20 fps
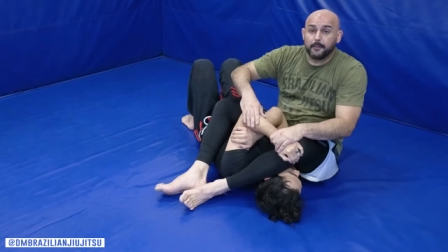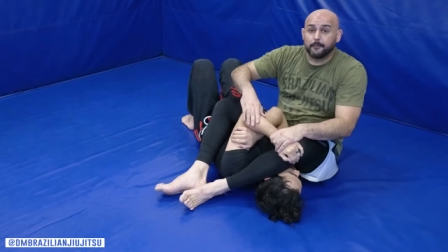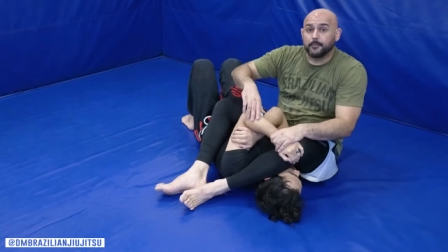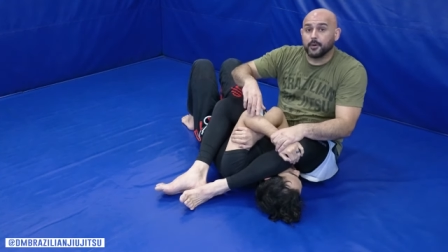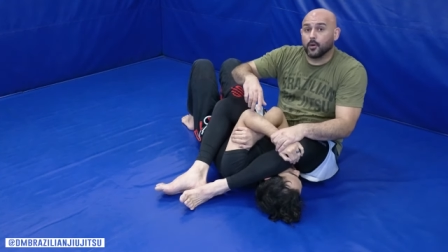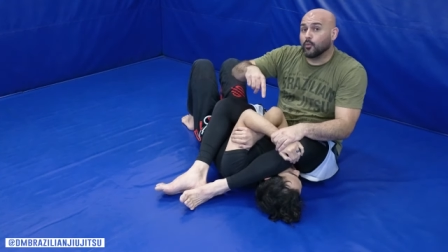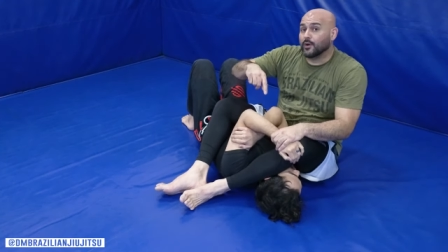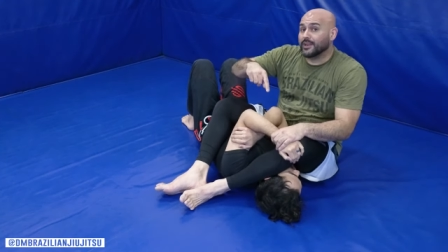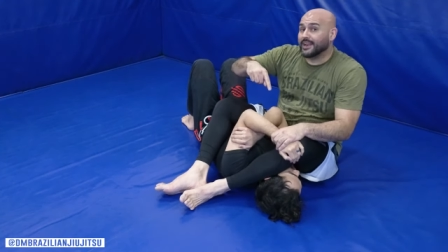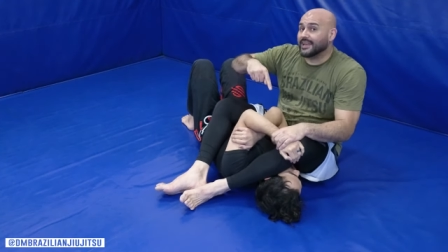
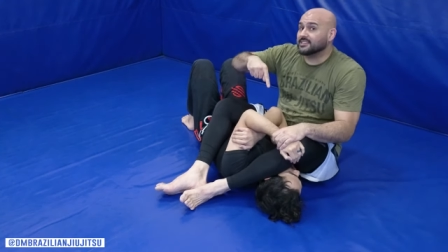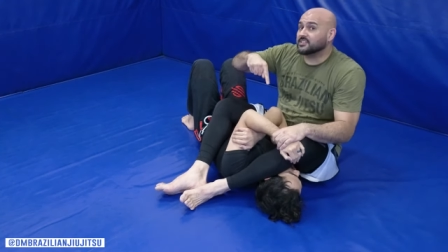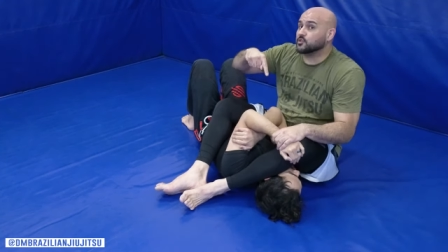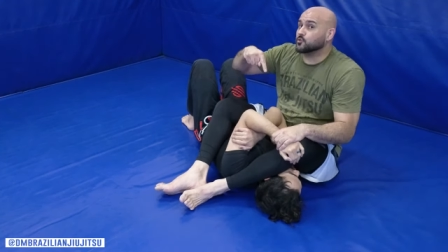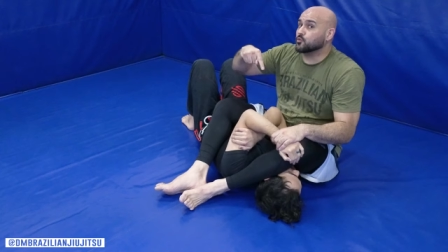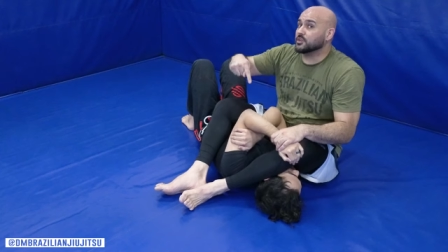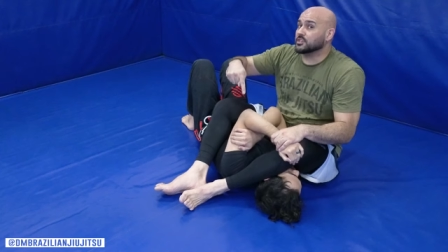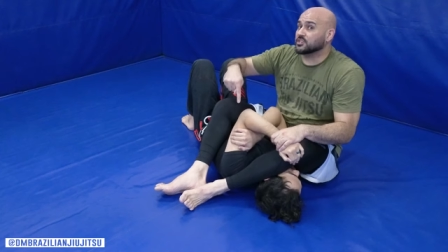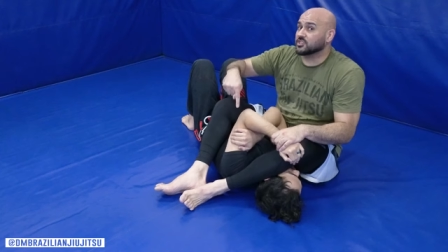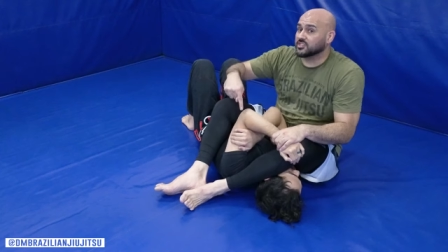But when I
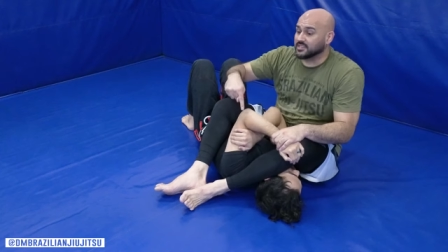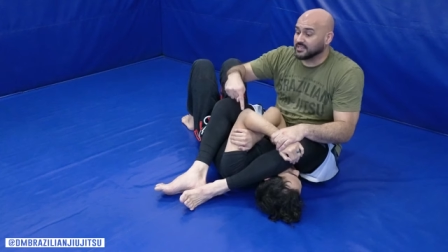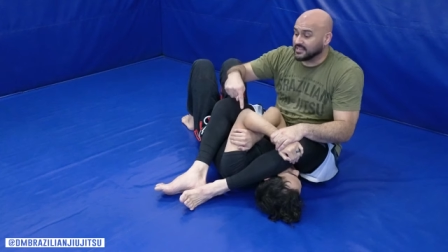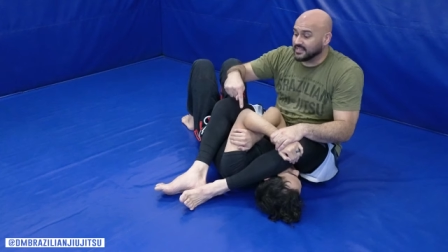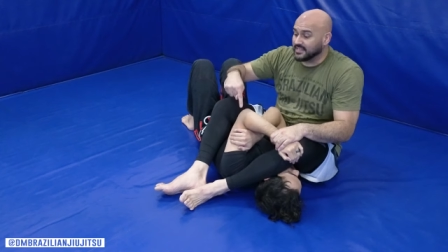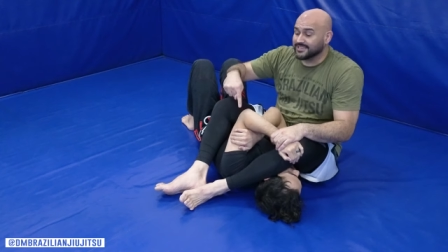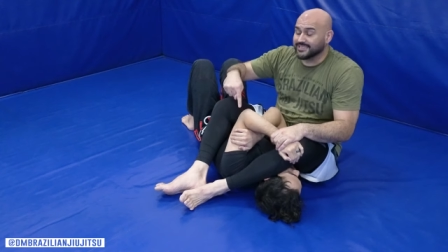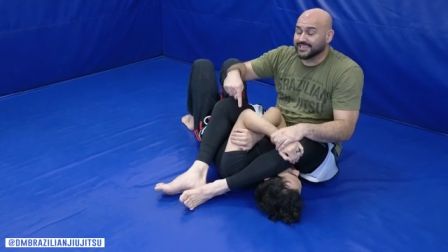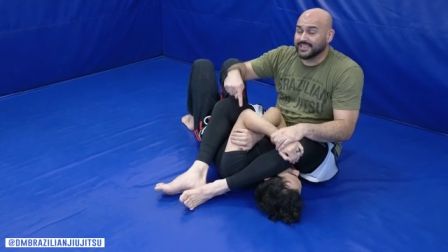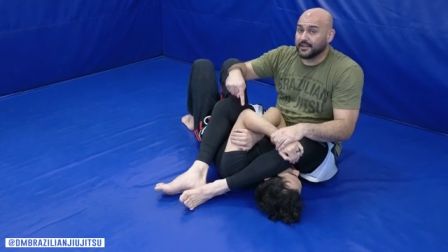switch to
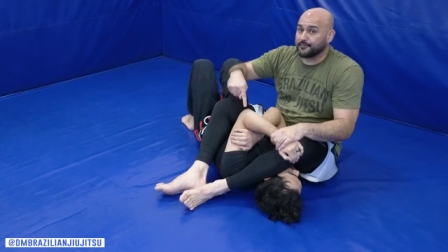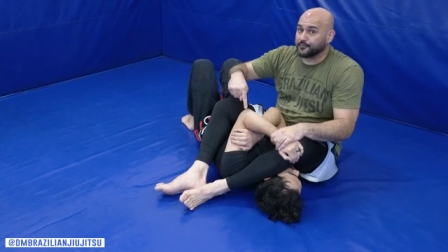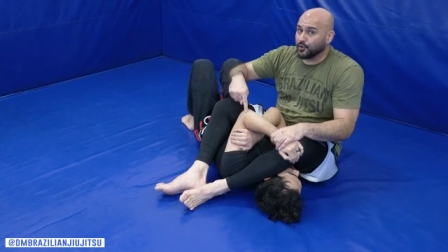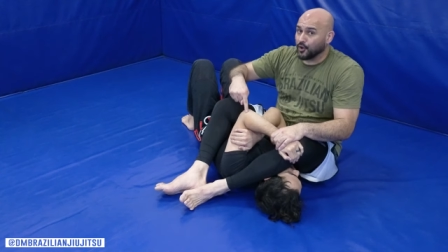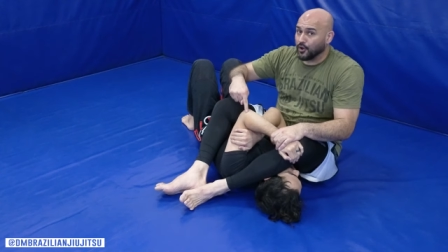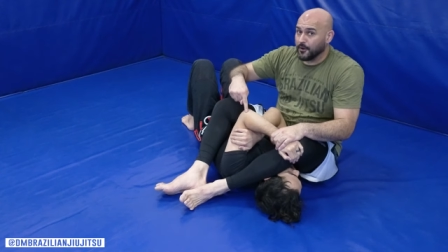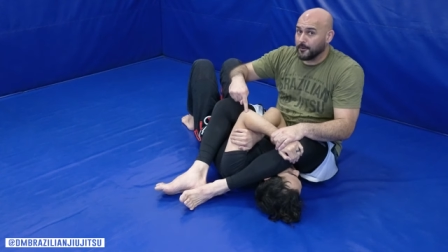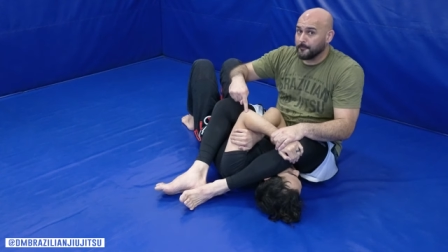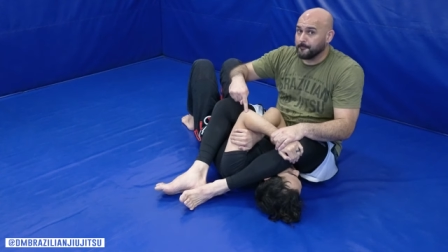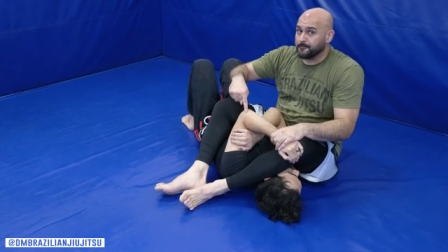Nia's left
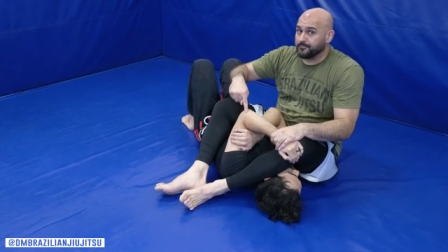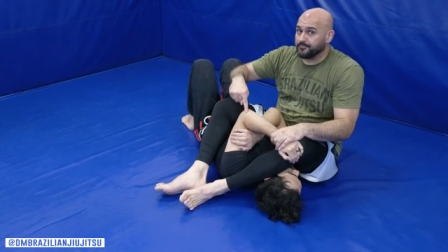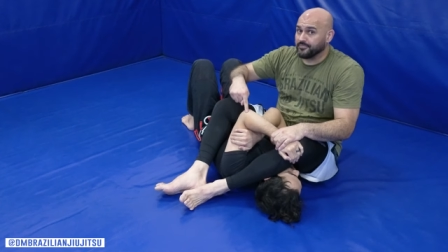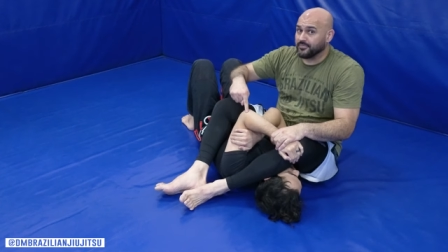arm,